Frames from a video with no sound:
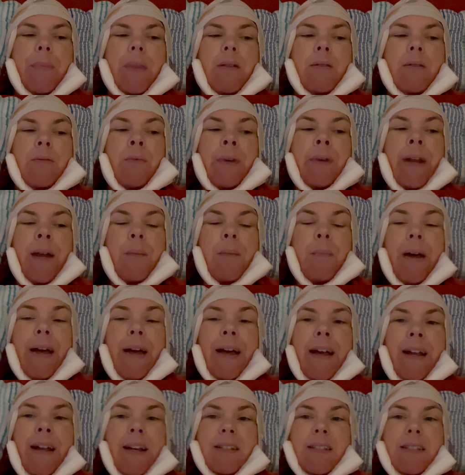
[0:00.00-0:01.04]
When I
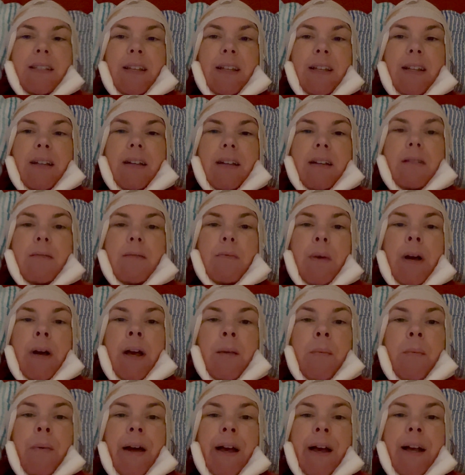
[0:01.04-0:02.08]
packed, I
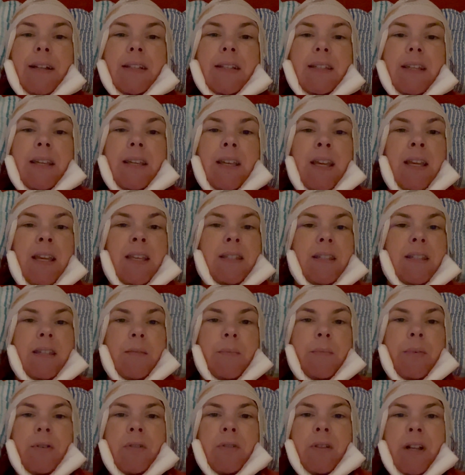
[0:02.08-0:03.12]
packed easy to
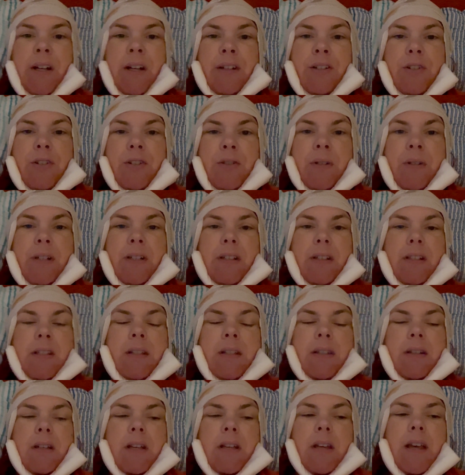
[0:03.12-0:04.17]
pull on shorts
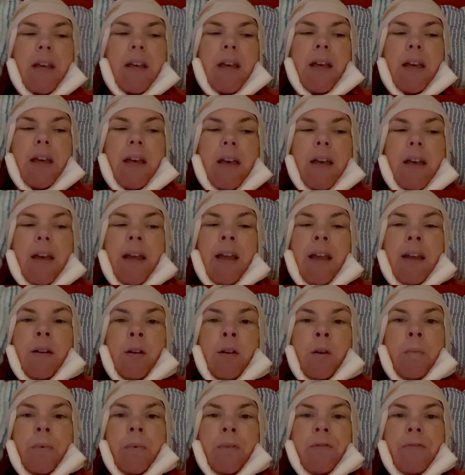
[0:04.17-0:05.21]
and
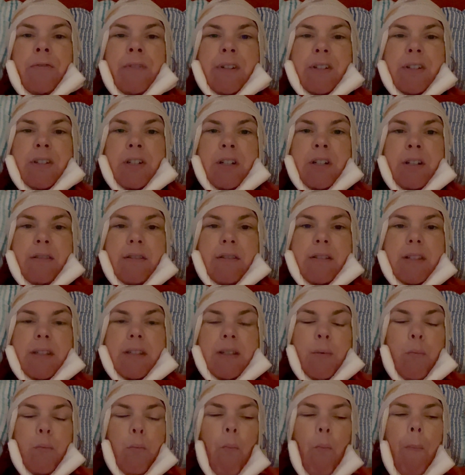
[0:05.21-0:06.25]
open front
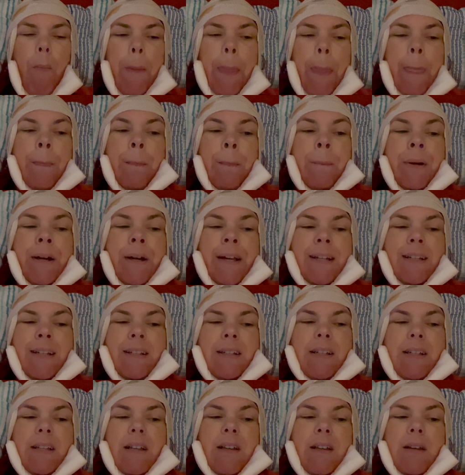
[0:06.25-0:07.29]
shirts. But
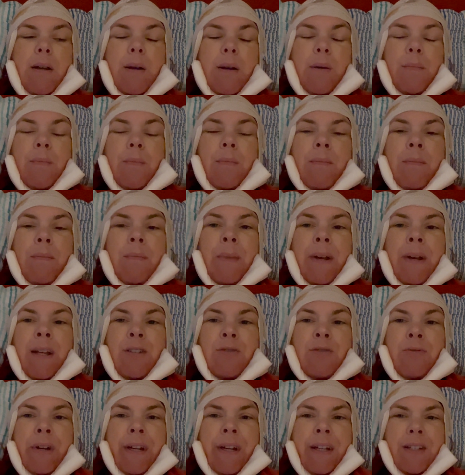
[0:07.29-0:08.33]
my
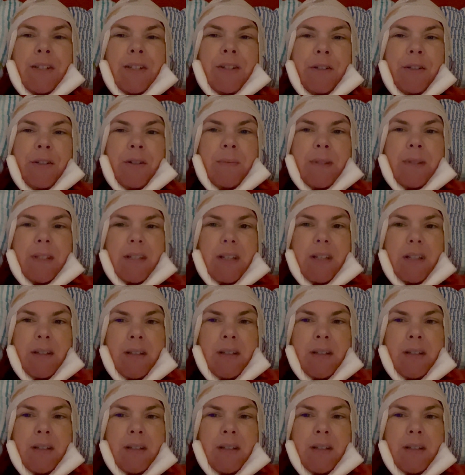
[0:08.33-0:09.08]
drain tubes,